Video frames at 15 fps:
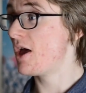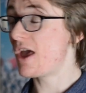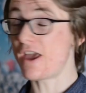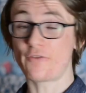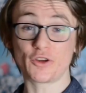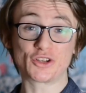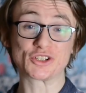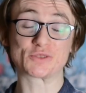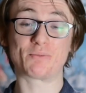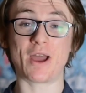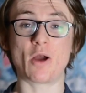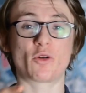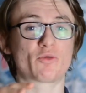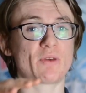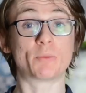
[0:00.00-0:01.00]
If you can just
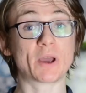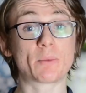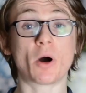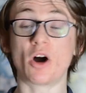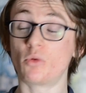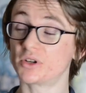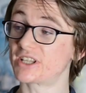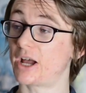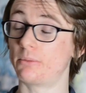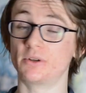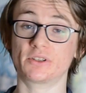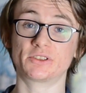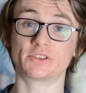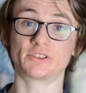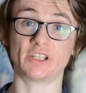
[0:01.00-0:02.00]
bear with big part of what's
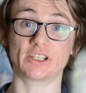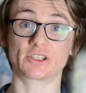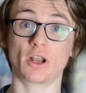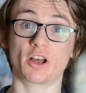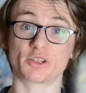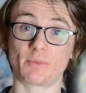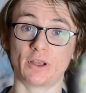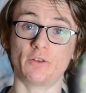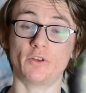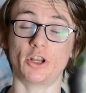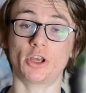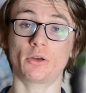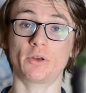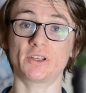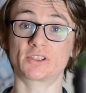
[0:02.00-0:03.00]
happened since I last made a
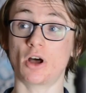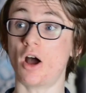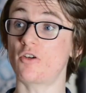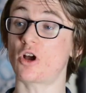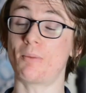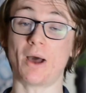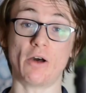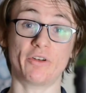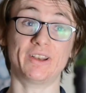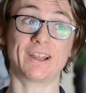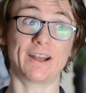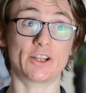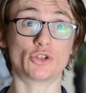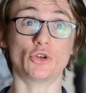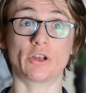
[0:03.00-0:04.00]
video is that I've come out of a
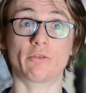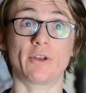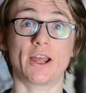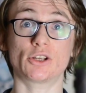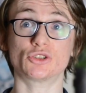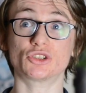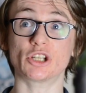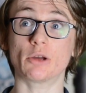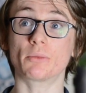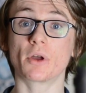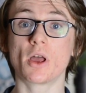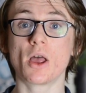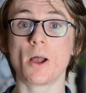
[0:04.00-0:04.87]
nearly 2-year relationship.